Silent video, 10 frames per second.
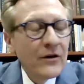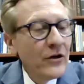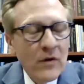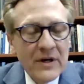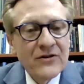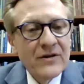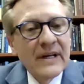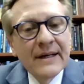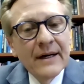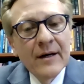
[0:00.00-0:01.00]
a good
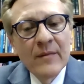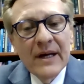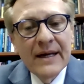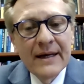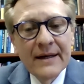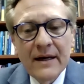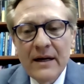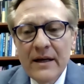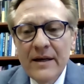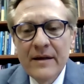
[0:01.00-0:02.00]
question. Um, and
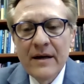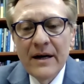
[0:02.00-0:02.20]
I,